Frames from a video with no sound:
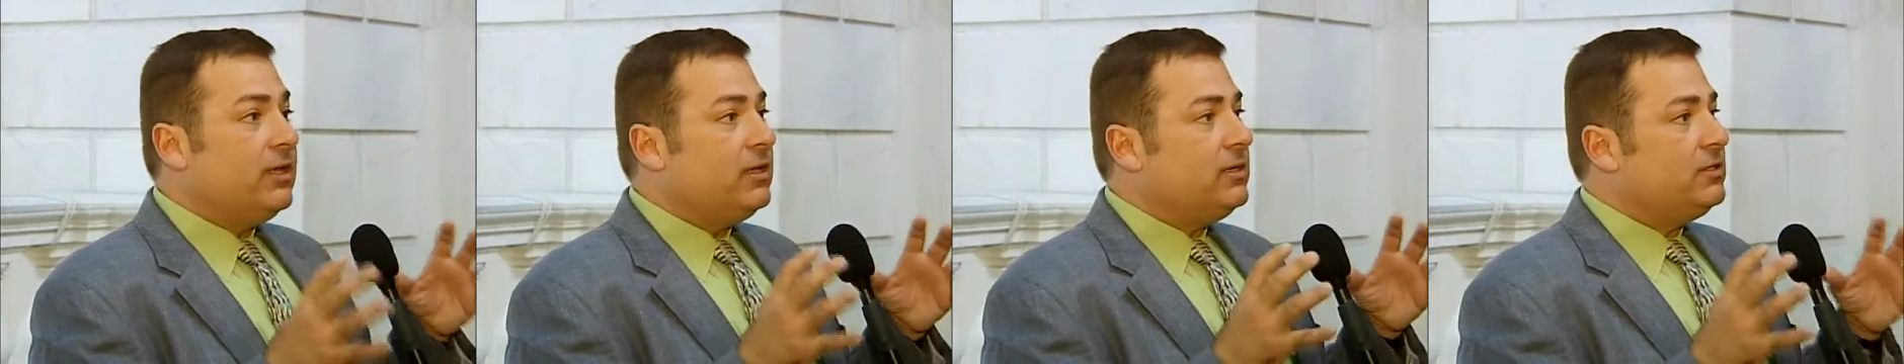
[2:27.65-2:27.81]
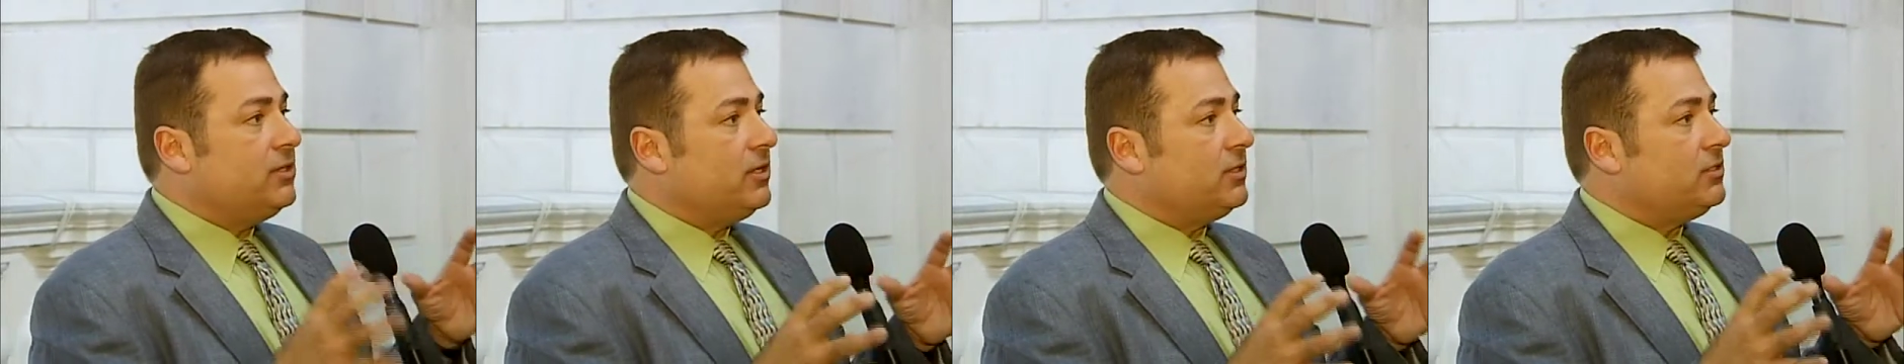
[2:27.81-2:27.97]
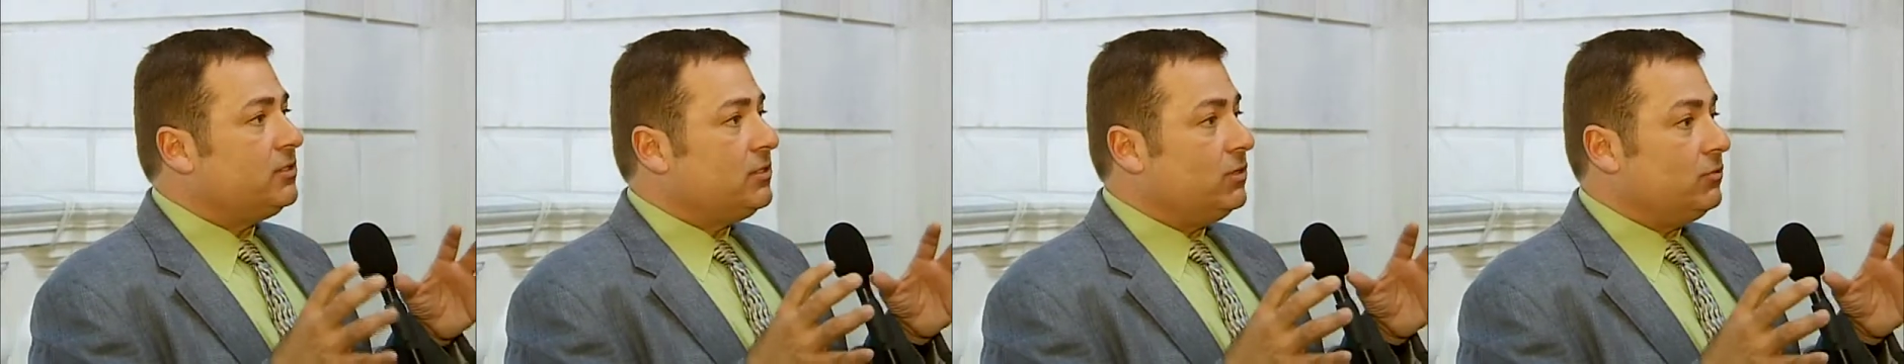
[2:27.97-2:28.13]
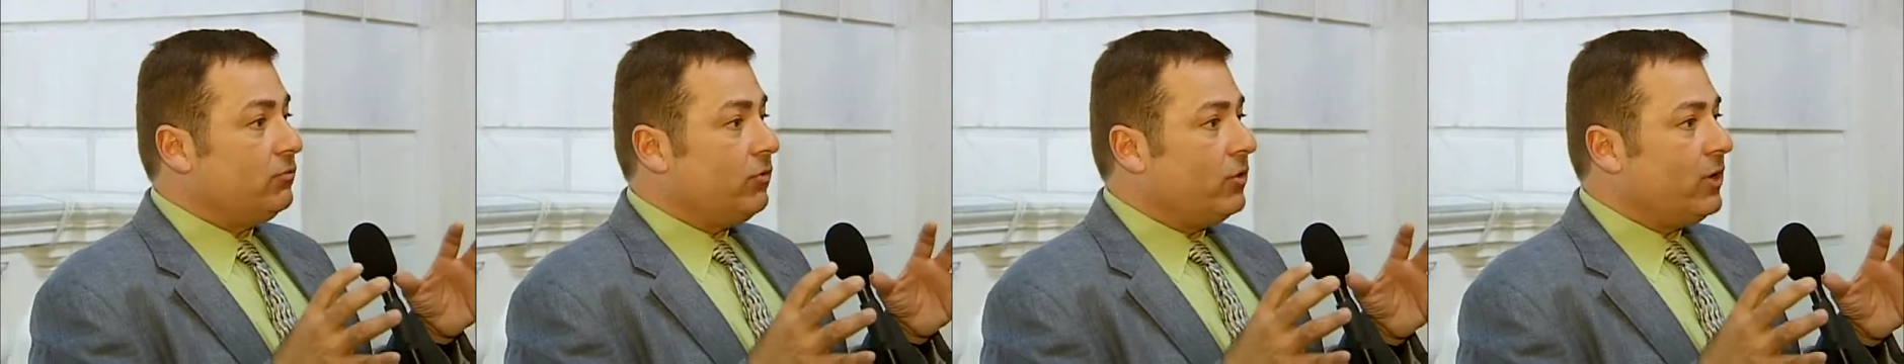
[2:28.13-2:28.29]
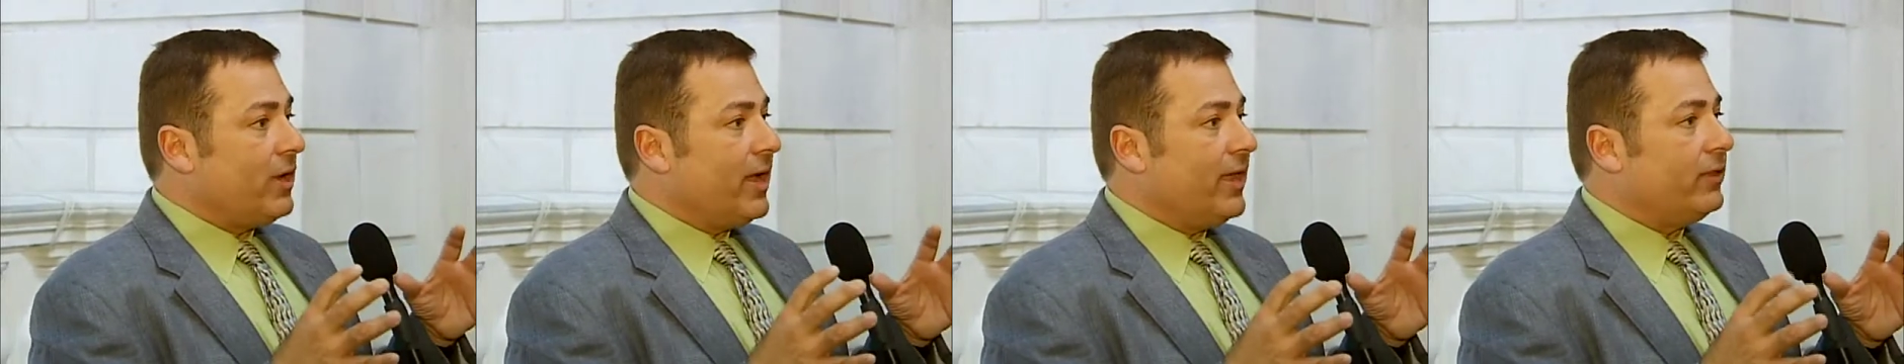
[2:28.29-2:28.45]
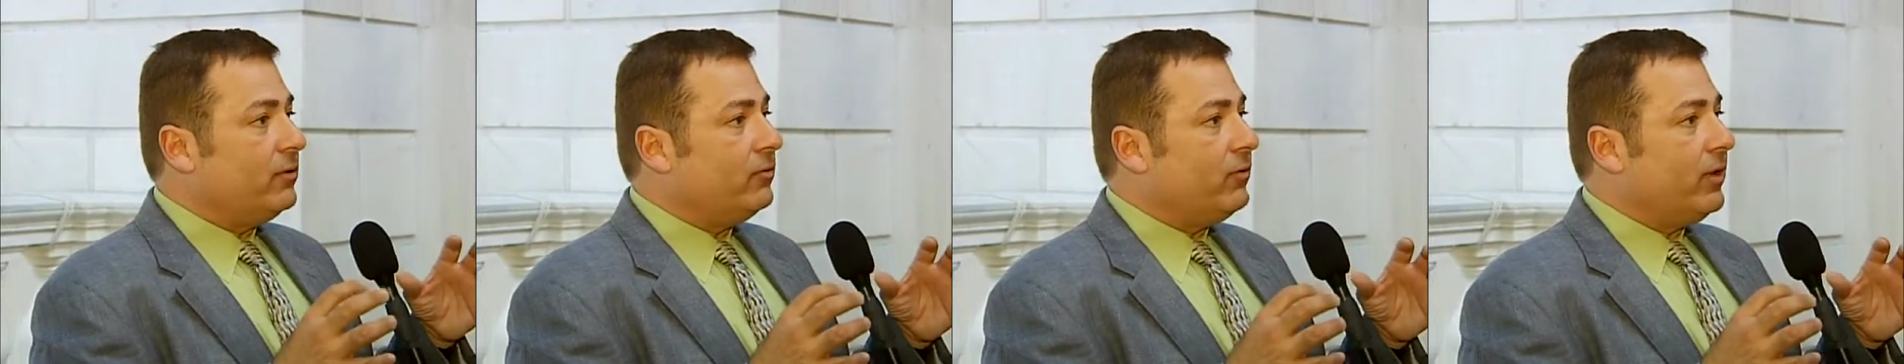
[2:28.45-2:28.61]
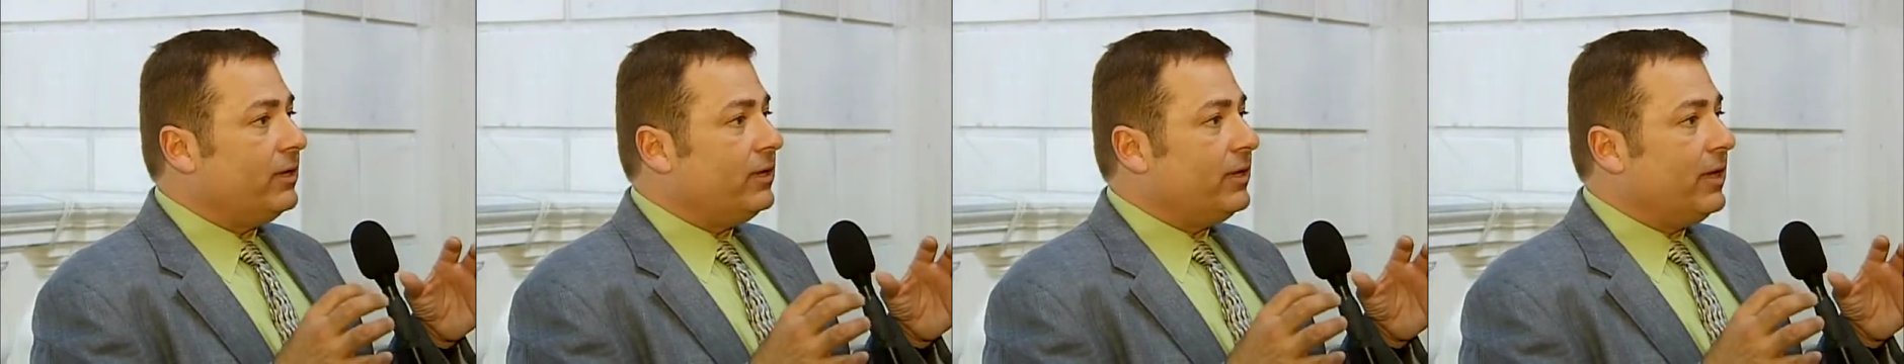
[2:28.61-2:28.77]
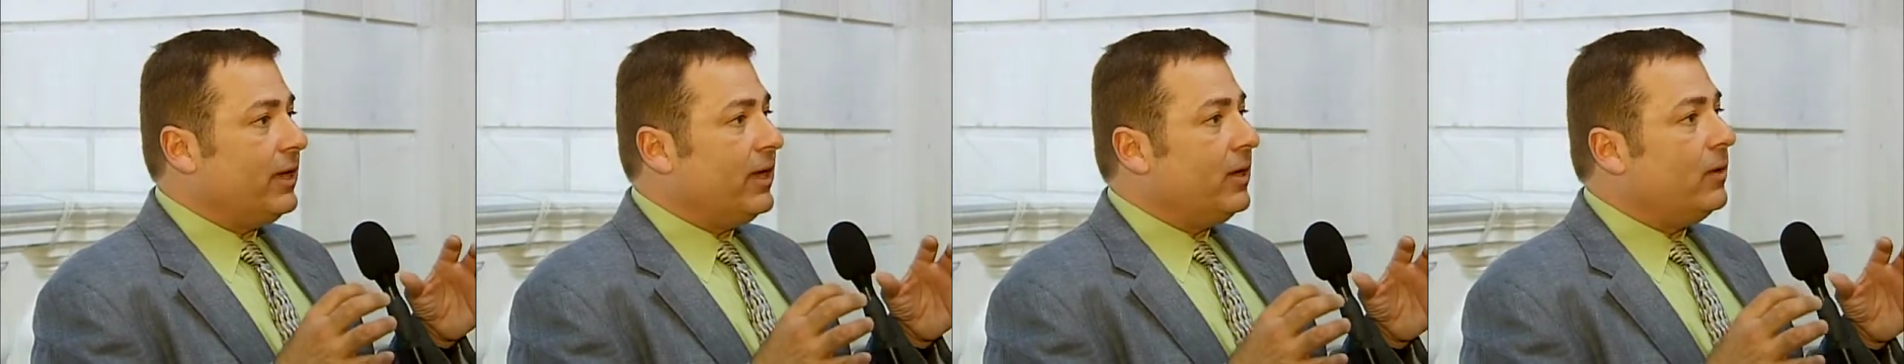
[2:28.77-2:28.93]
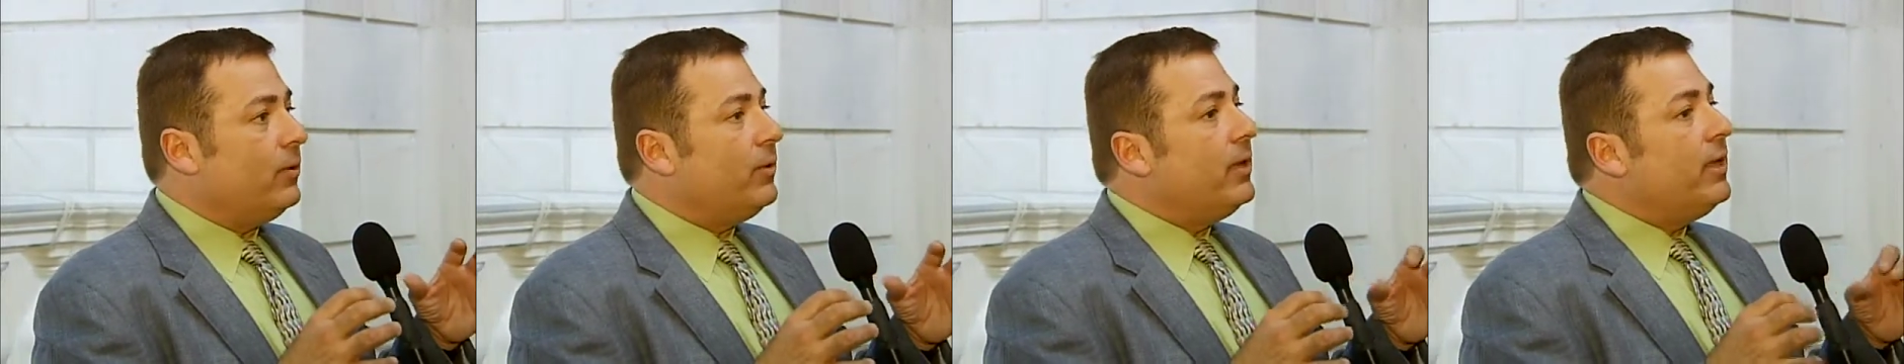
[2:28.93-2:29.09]
exists in Rhode Island right
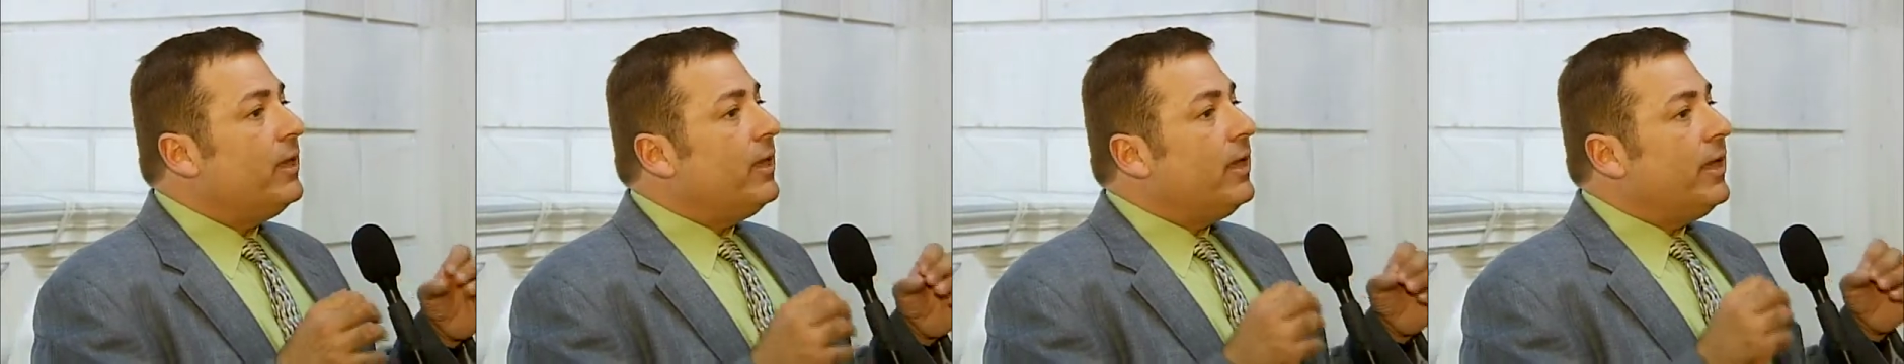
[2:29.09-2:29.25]
now.